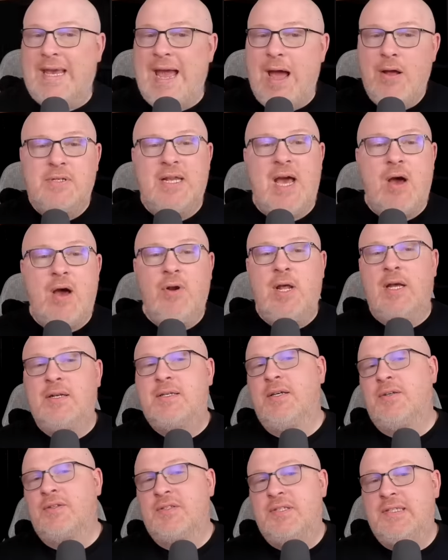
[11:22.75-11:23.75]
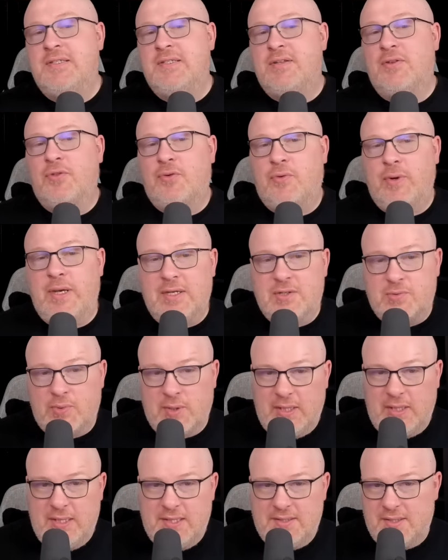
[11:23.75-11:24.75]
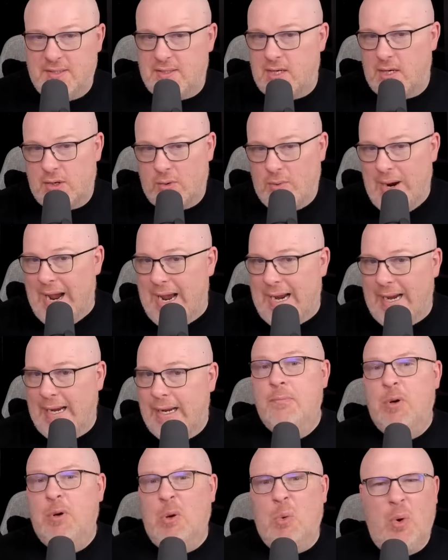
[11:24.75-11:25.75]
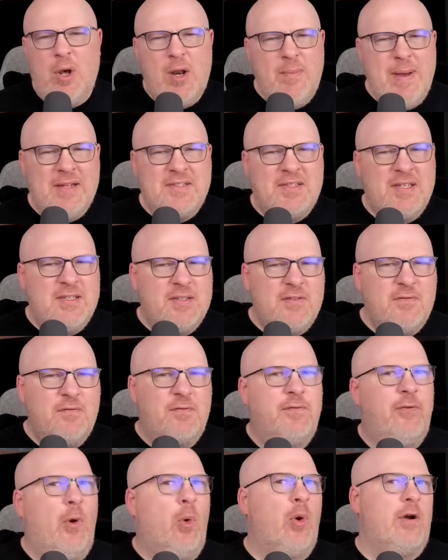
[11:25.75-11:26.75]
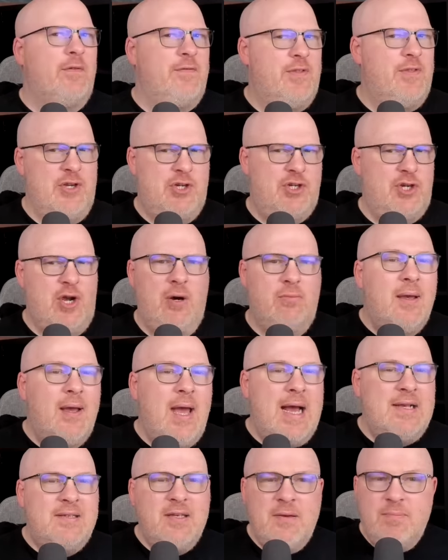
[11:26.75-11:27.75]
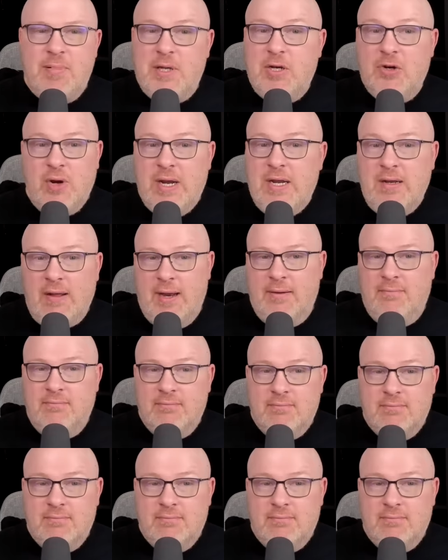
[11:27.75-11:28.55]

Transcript: countdown until season 3's release is underway. But what about season 4 of the show? Has it been greenlit?